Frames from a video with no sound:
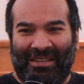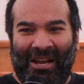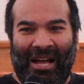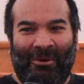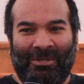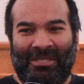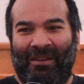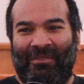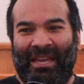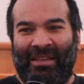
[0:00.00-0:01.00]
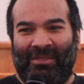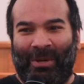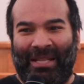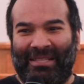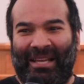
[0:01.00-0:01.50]
I was stuffing it
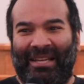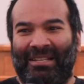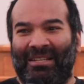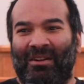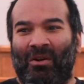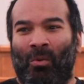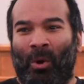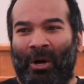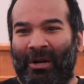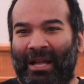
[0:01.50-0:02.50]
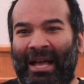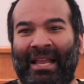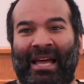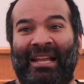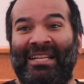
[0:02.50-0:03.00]
with like work.
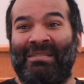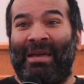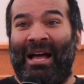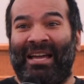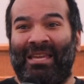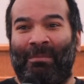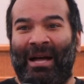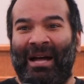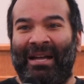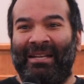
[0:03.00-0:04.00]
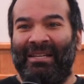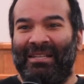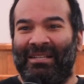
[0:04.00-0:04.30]
I like to be occupied.